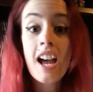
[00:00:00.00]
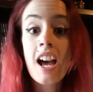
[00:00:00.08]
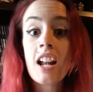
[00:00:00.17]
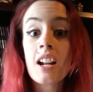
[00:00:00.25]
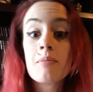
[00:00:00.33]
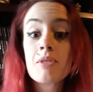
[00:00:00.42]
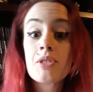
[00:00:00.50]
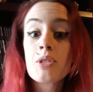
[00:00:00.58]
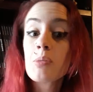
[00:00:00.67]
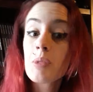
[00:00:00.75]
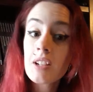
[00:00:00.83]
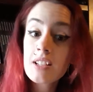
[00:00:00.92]
and I'm
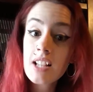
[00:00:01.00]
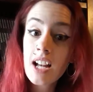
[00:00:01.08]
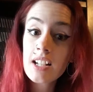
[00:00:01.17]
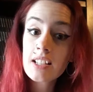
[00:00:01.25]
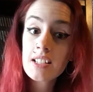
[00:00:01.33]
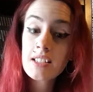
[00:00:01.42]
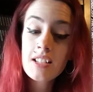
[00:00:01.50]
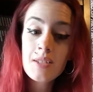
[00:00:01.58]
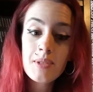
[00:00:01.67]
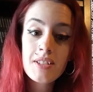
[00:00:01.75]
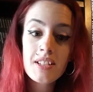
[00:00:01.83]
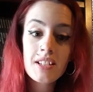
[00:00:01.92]
super excited that this
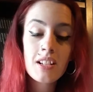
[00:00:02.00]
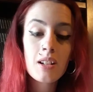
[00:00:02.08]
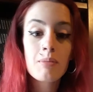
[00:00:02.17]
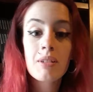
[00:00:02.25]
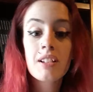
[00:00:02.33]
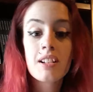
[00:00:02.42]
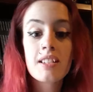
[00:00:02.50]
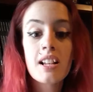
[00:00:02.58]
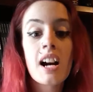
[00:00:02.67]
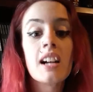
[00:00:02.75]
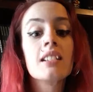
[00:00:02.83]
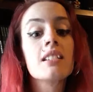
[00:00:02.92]
one's in here because
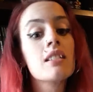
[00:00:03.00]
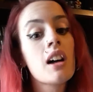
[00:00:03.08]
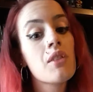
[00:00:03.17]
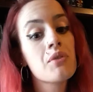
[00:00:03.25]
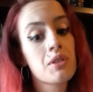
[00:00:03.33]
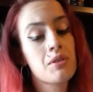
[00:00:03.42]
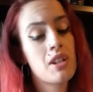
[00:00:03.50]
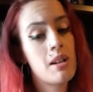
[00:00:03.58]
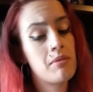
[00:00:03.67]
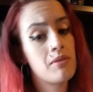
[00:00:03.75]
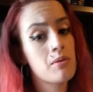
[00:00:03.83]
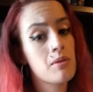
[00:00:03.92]
I love Little
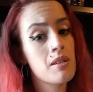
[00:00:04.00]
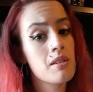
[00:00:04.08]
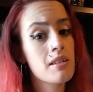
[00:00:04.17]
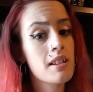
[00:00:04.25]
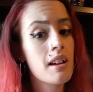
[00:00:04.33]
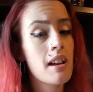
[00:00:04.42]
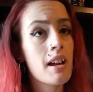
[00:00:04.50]
Shop of Horrors,